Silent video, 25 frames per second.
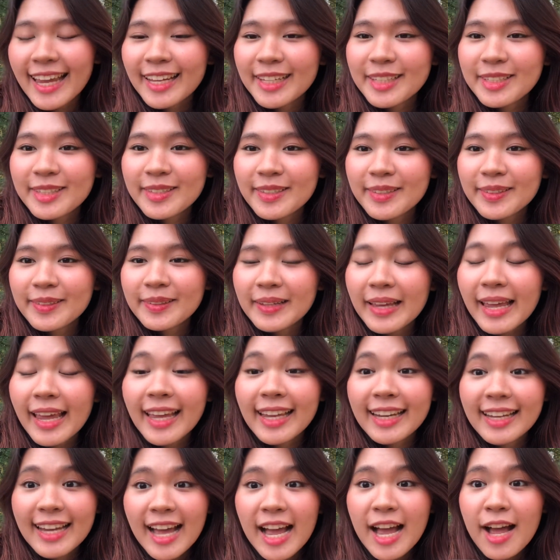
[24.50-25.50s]
Sue,
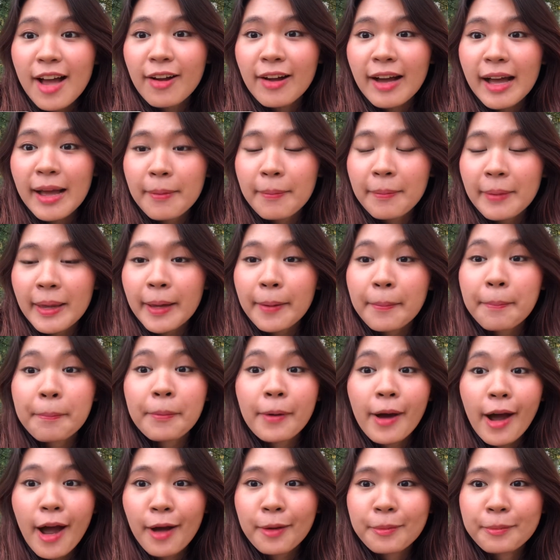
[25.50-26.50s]
and now I'm at
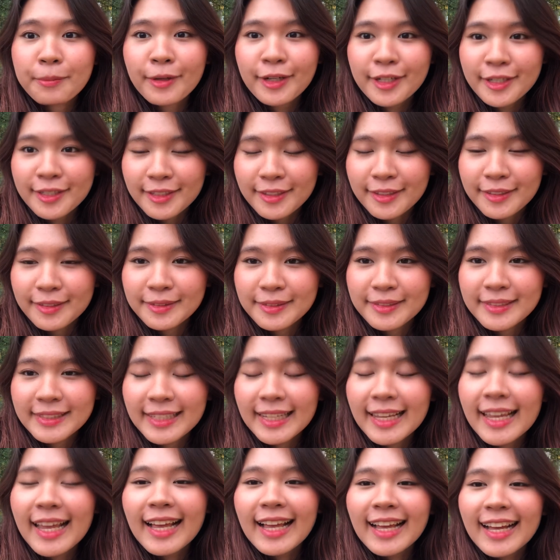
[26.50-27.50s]
Park Brussels.
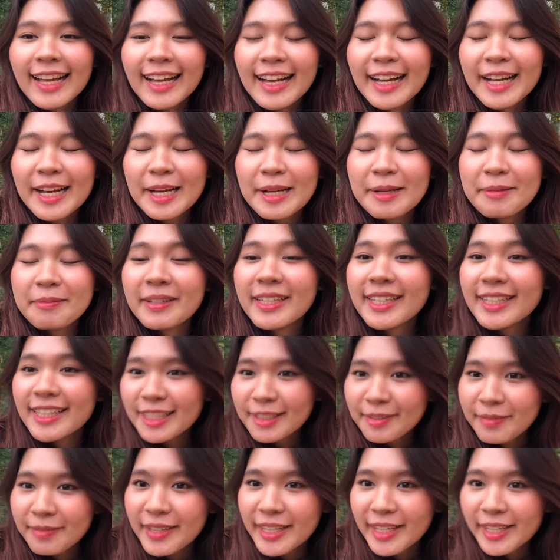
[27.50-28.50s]
In
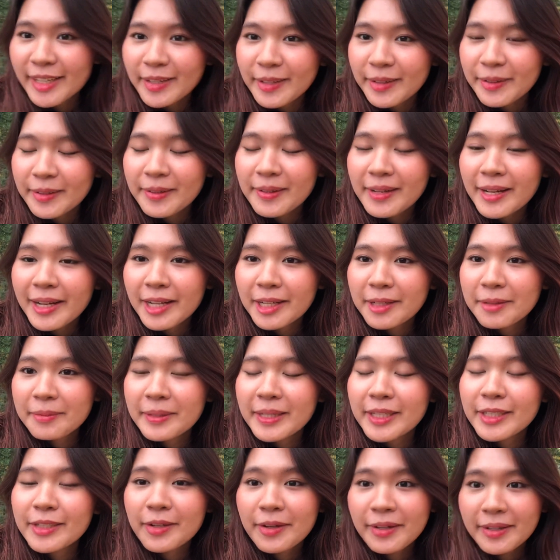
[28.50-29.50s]
this video, I'll
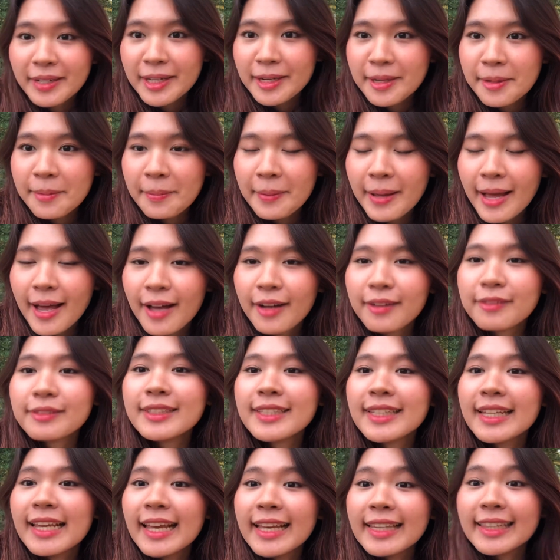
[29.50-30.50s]
be talking about
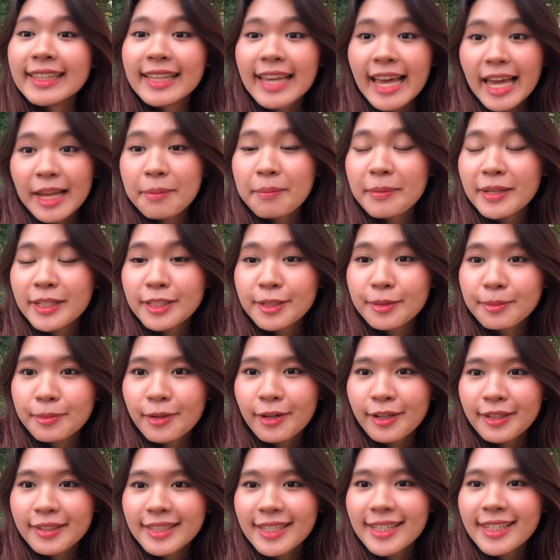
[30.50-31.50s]
the admission
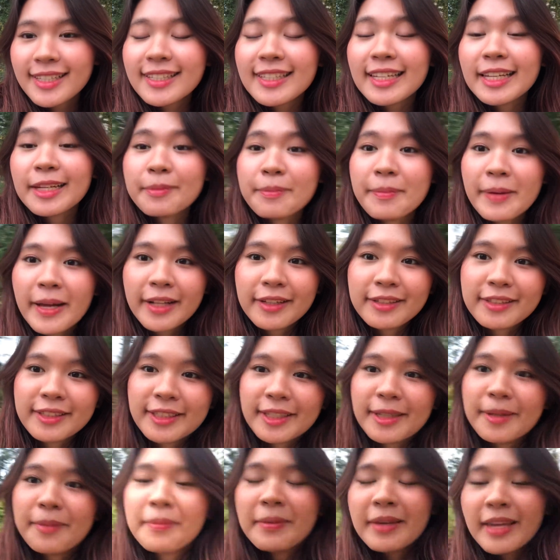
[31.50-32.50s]
process in
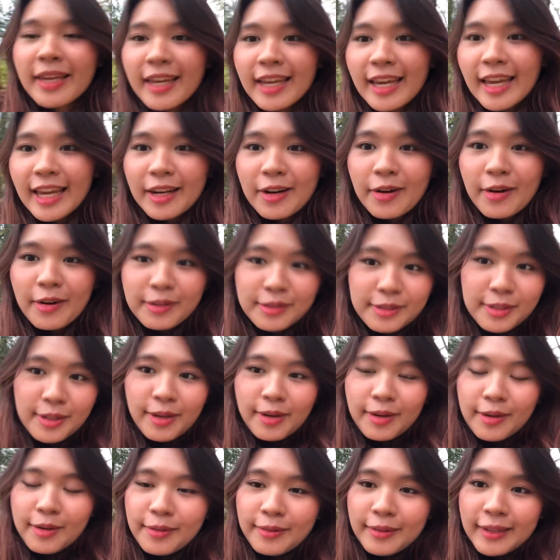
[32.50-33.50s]
Belgium and
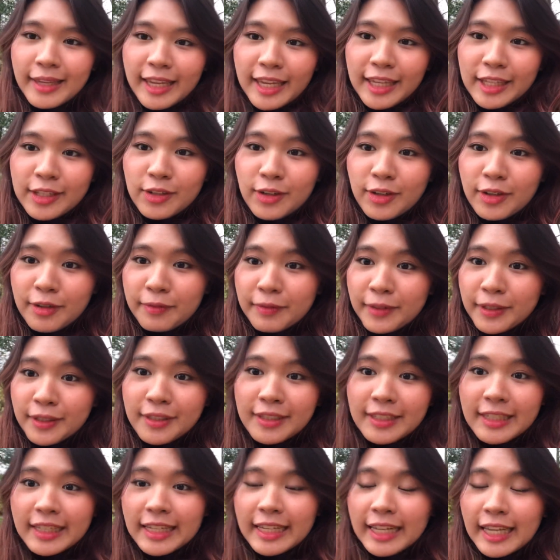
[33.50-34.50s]
also in
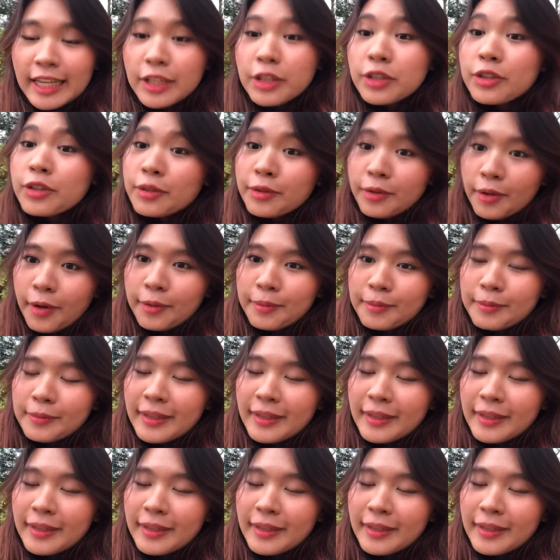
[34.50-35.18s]
university in Europe.